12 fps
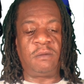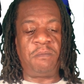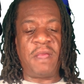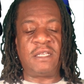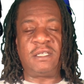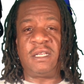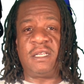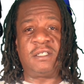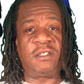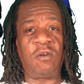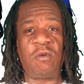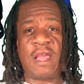basically
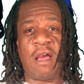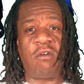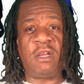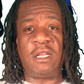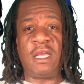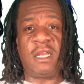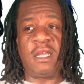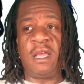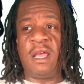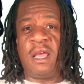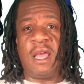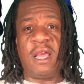so calculated
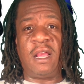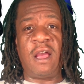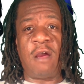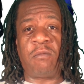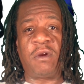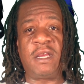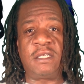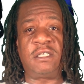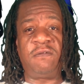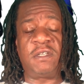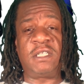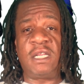and
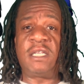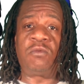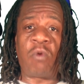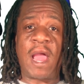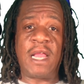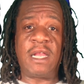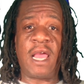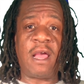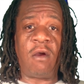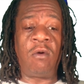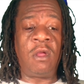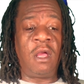comprehensive as it is right
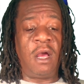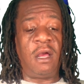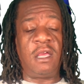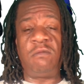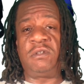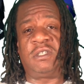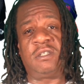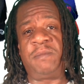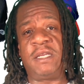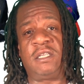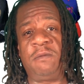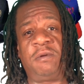now. It was just
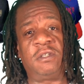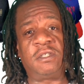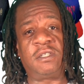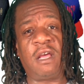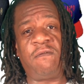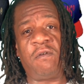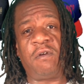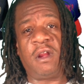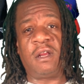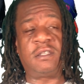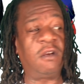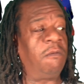basically put your stuff on
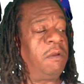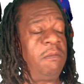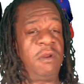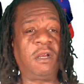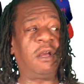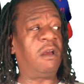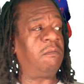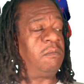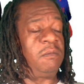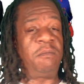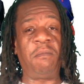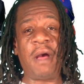there, tell people to come
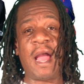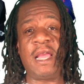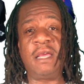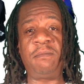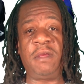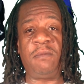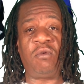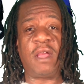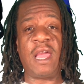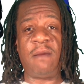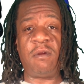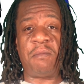buy it. People
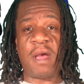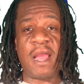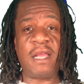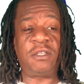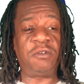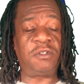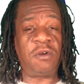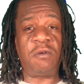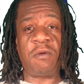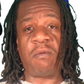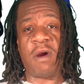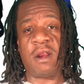came to buy it, you sold
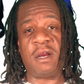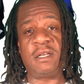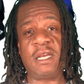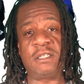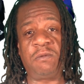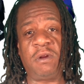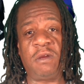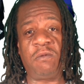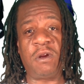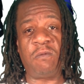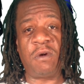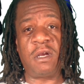your product. That's really
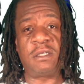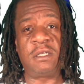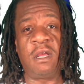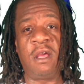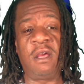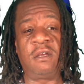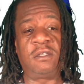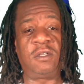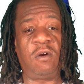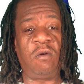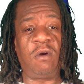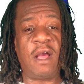what it was.
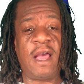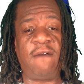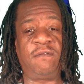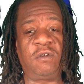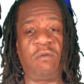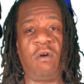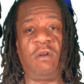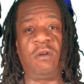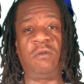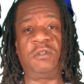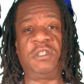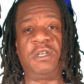So after all
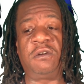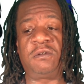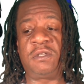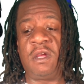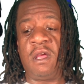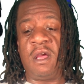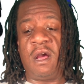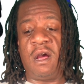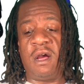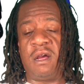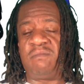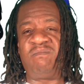those years,
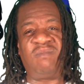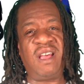I